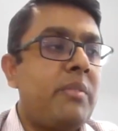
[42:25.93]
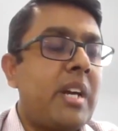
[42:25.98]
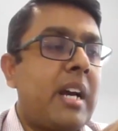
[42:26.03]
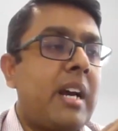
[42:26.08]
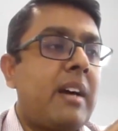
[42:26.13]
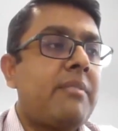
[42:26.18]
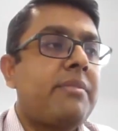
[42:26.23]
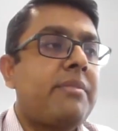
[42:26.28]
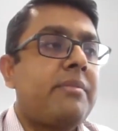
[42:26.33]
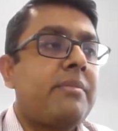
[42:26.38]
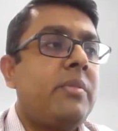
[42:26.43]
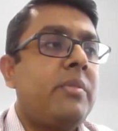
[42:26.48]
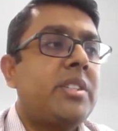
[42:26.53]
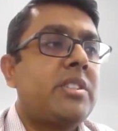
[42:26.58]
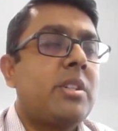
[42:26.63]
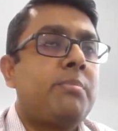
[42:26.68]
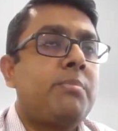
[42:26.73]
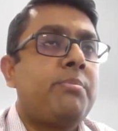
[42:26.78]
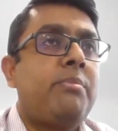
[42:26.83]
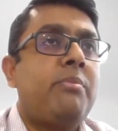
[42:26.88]

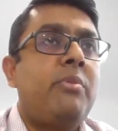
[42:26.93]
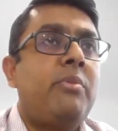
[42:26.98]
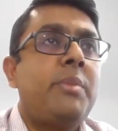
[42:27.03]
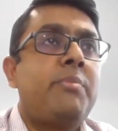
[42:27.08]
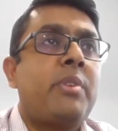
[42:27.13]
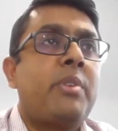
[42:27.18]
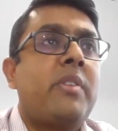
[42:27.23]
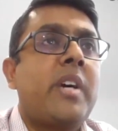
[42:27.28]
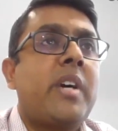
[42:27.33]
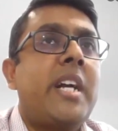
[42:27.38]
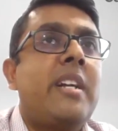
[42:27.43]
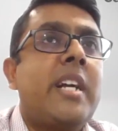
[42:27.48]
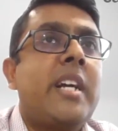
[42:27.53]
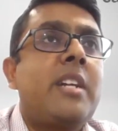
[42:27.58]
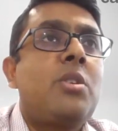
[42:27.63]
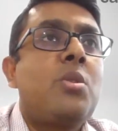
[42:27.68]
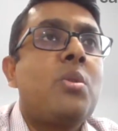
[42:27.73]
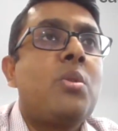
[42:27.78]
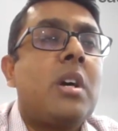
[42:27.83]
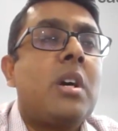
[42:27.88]
We provide
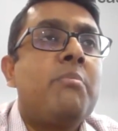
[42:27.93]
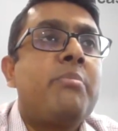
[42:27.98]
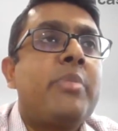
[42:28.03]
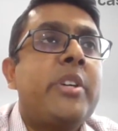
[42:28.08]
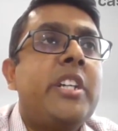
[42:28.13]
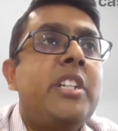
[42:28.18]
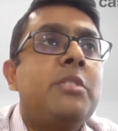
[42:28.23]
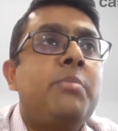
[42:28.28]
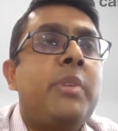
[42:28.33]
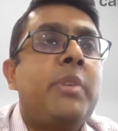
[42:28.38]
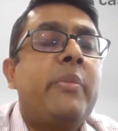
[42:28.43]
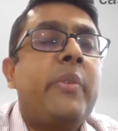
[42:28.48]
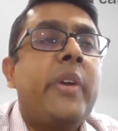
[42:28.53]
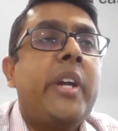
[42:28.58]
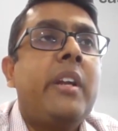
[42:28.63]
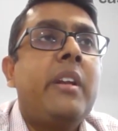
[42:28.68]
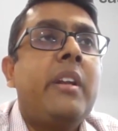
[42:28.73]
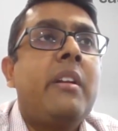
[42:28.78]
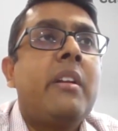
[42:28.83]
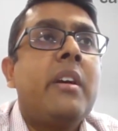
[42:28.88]
debt to companies
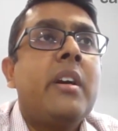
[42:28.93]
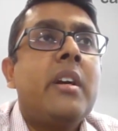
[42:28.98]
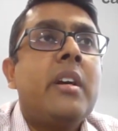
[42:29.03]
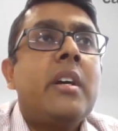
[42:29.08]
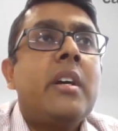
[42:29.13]
between